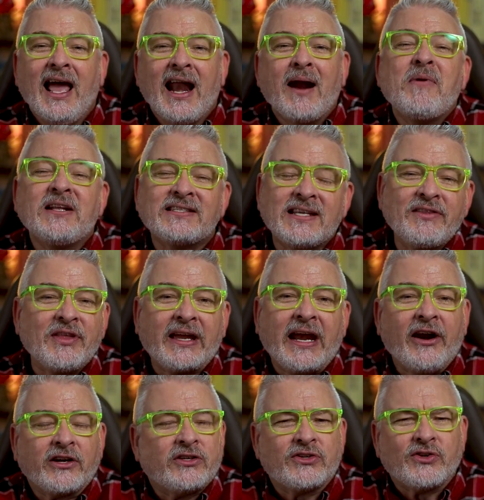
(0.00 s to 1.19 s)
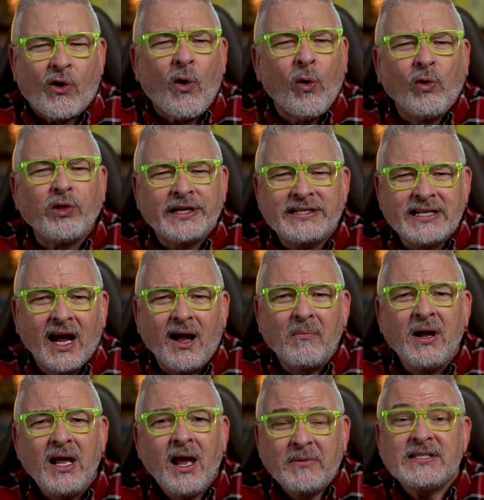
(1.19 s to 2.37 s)
And I'm not saying the characters are wholly
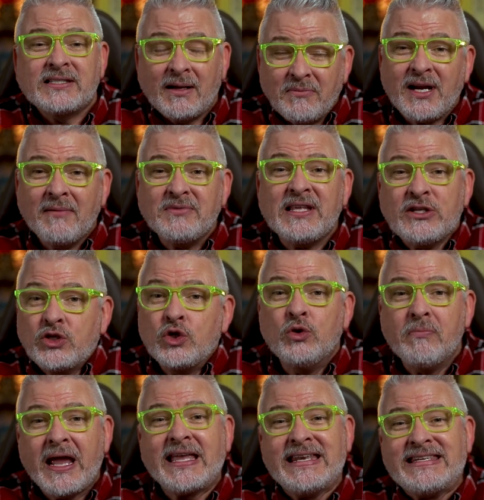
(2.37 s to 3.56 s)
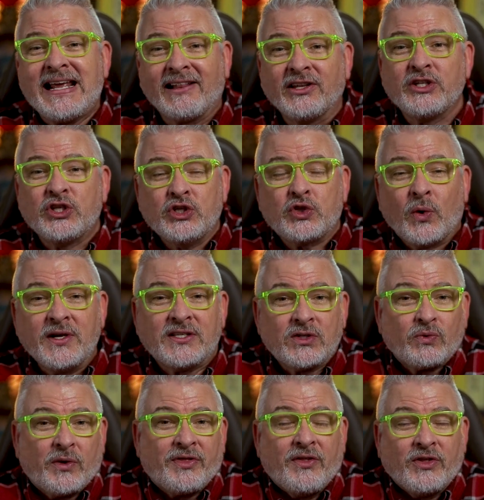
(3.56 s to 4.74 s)
dumb. I mean, sometimes they do make intelligent
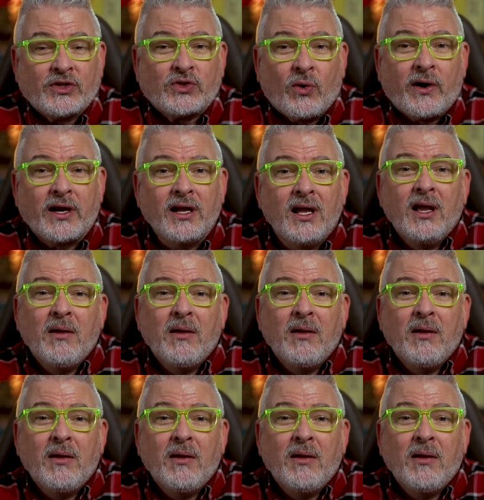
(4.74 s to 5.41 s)
choices within the story.